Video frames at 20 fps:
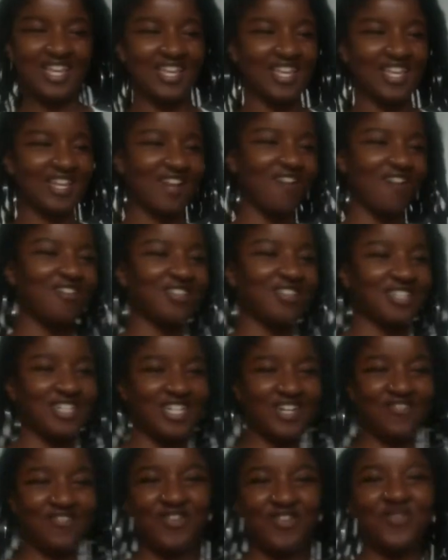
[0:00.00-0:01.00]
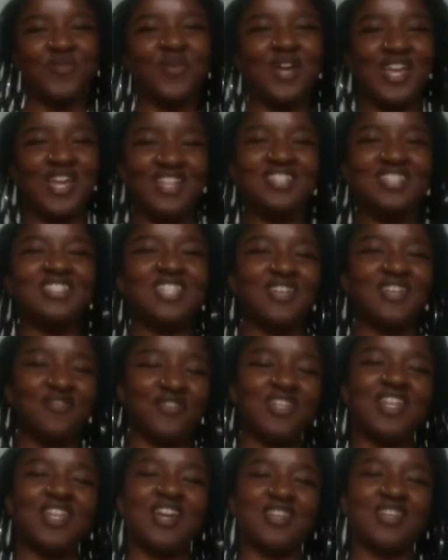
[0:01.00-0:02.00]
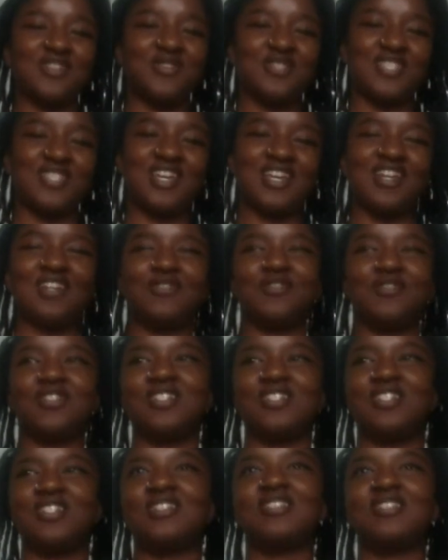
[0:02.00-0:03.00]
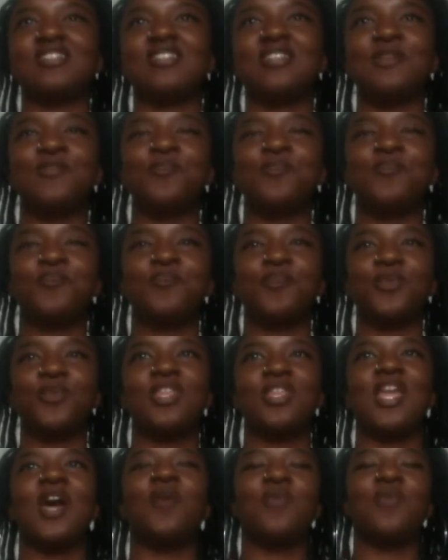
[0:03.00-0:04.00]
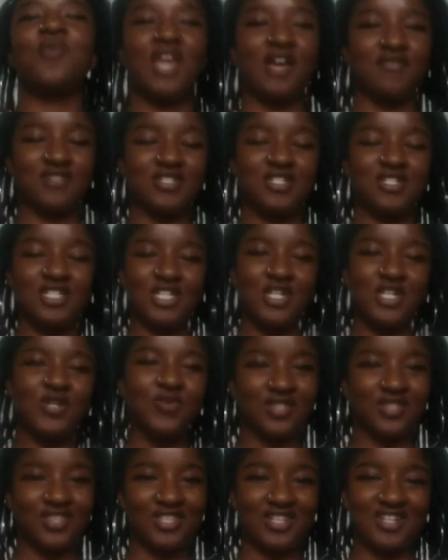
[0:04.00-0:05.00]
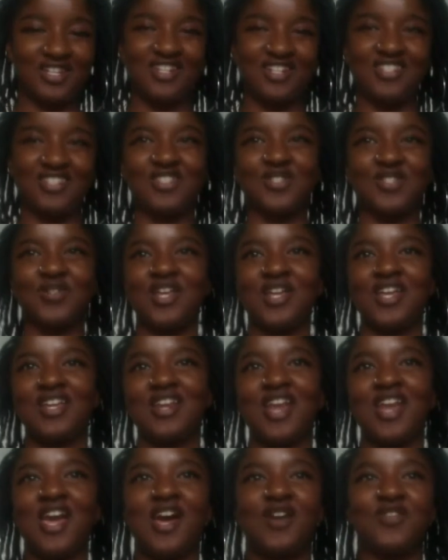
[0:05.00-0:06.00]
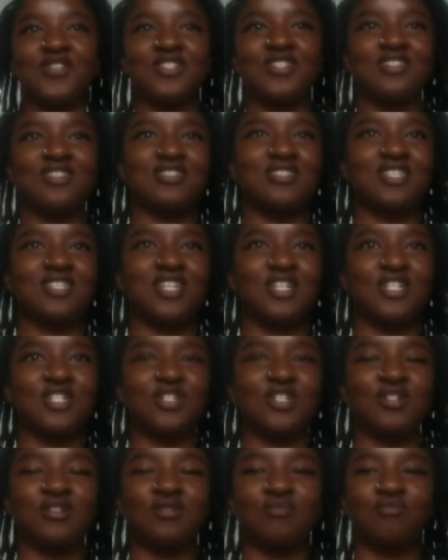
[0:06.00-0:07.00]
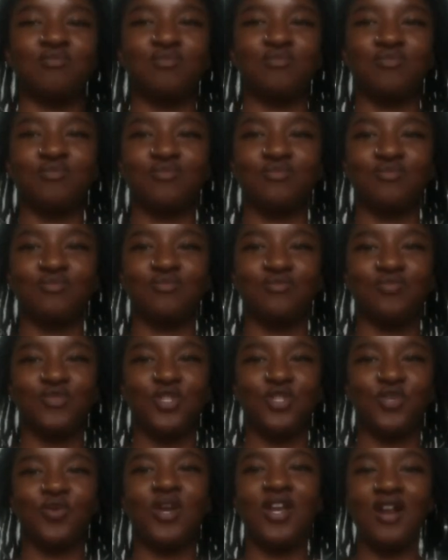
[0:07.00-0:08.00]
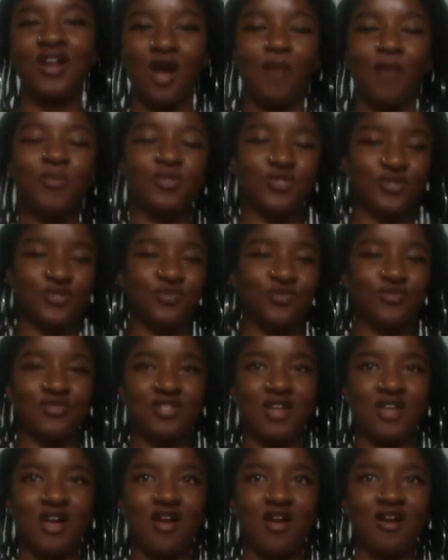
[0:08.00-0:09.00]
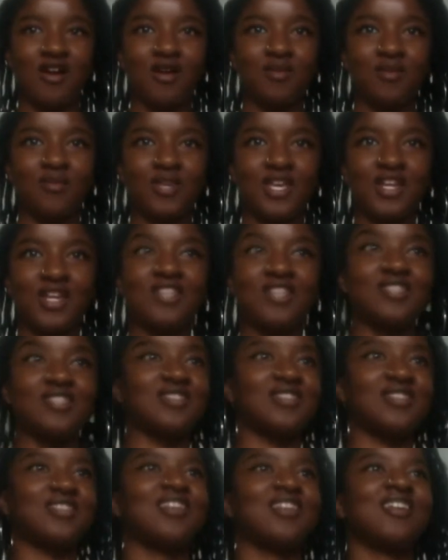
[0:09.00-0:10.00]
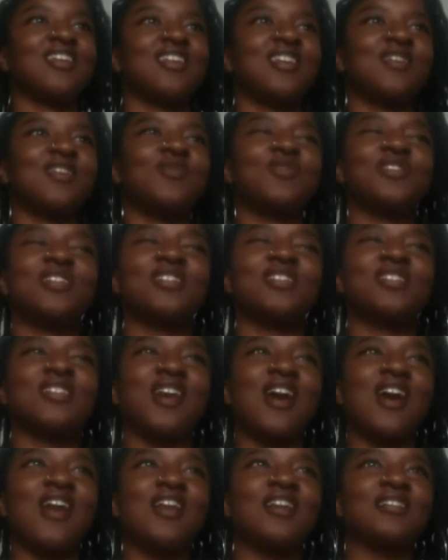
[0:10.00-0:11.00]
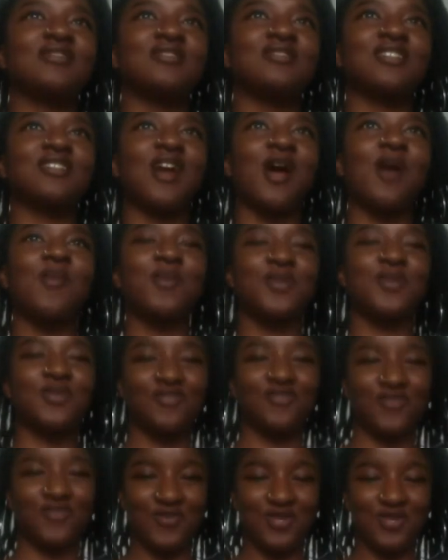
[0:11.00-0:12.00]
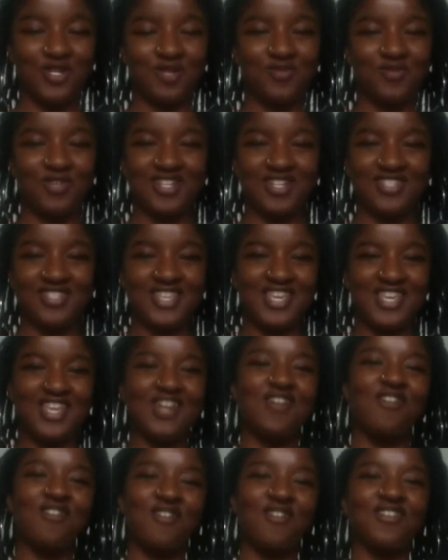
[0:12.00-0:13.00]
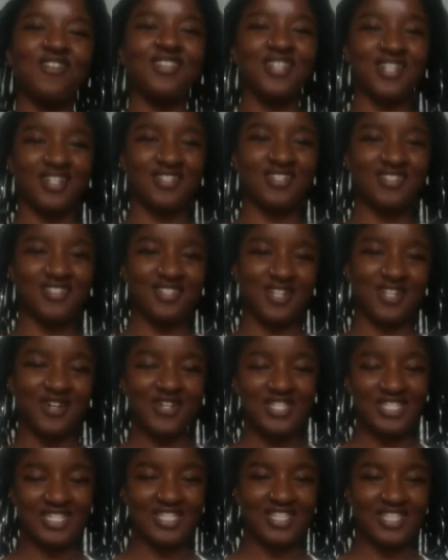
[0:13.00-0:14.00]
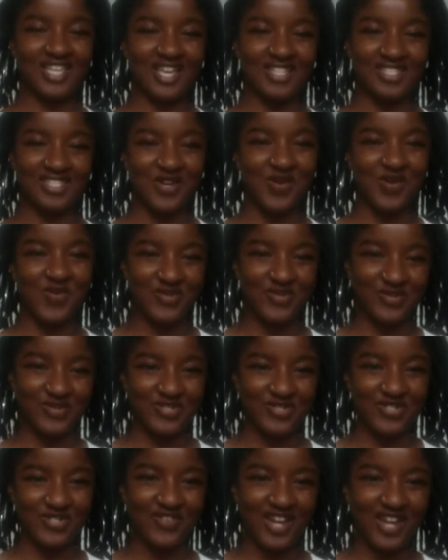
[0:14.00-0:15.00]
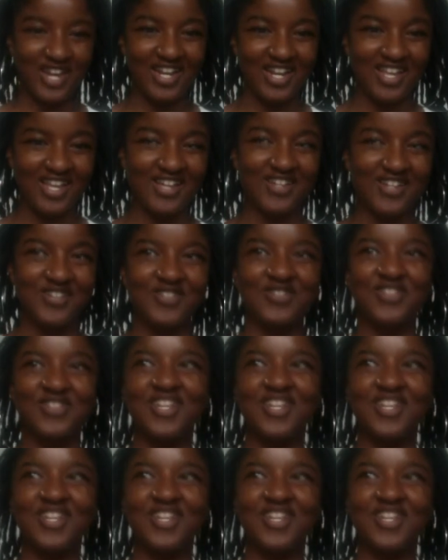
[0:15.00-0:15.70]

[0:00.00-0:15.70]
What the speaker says: in all the different ways. Definitely, like you said, it was just now we have to deal with it. And so like now it's such a great opportune time. And it's kind of comical, if you will, because in all the uncertainty that's going on right now,